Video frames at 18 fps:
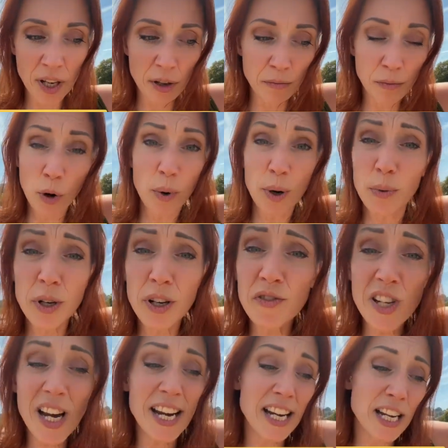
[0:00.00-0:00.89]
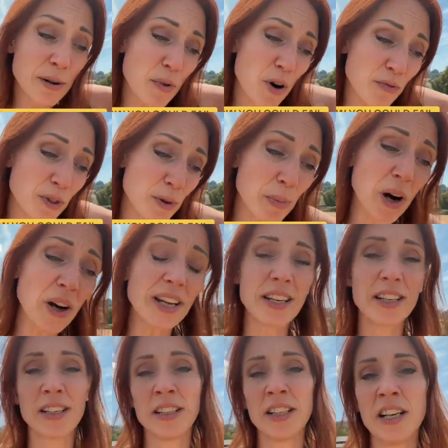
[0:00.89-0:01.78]
But we would have taken him off the
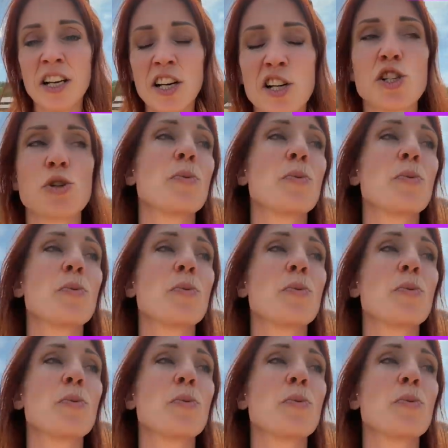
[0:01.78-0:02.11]
bike. So